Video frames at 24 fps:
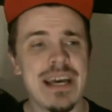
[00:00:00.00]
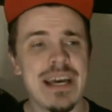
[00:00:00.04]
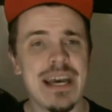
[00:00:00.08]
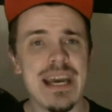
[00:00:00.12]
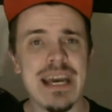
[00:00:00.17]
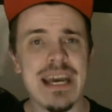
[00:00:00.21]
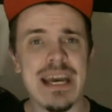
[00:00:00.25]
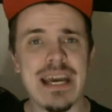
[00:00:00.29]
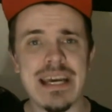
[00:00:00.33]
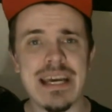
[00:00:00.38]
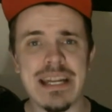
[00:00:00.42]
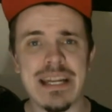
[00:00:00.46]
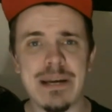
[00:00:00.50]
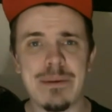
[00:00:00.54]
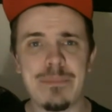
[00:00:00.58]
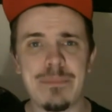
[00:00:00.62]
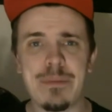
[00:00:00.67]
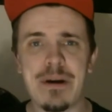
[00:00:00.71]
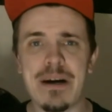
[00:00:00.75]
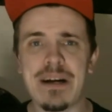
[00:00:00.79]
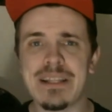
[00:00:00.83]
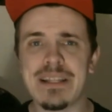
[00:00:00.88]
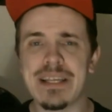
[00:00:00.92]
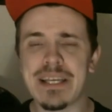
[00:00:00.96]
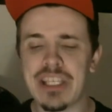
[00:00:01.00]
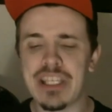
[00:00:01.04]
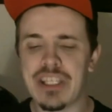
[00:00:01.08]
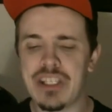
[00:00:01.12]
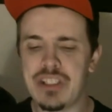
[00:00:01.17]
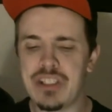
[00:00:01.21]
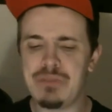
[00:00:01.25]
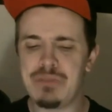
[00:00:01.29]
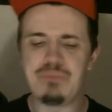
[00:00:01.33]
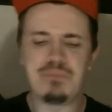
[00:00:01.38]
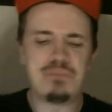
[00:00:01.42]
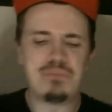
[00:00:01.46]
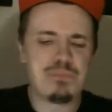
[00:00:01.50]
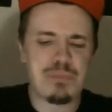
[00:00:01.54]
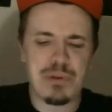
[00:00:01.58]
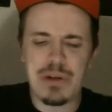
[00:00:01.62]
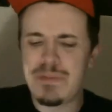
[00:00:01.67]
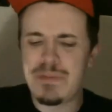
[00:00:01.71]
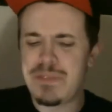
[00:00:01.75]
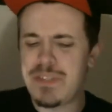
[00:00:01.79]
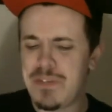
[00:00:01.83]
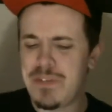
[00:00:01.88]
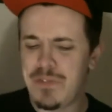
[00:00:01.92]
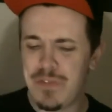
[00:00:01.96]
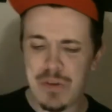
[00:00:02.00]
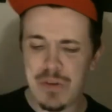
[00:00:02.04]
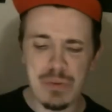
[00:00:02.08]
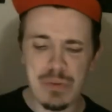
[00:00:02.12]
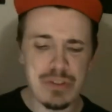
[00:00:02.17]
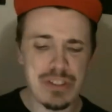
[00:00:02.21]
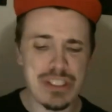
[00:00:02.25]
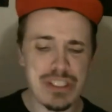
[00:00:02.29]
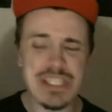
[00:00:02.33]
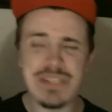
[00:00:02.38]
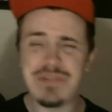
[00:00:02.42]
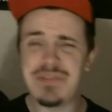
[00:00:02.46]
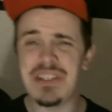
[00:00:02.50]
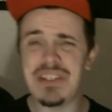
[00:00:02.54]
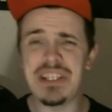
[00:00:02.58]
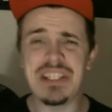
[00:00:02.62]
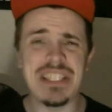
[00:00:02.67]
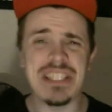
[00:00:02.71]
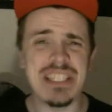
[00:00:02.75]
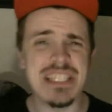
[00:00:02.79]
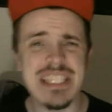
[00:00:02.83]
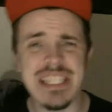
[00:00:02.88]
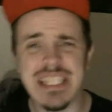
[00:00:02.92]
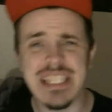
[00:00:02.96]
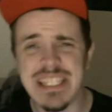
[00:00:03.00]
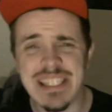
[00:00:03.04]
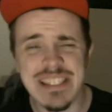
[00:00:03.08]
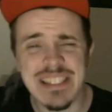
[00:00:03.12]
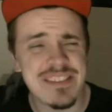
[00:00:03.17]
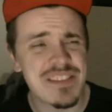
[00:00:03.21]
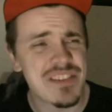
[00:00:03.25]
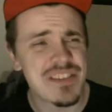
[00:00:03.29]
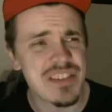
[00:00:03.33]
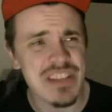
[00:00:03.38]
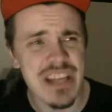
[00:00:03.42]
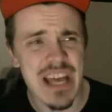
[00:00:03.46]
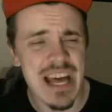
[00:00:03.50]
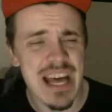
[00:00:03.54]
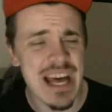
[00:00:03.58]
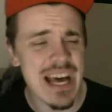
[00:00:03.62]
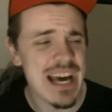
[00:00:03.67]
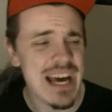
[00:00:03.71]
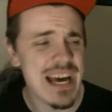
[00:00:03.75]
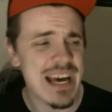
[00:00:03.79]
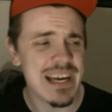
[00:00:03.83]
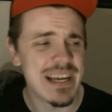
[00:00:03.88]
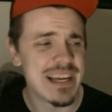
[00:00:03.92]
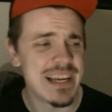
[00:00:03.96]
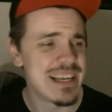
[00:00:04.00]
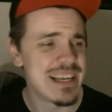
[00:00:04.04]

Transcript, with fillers: And I bought like previously viewed DVDs uh,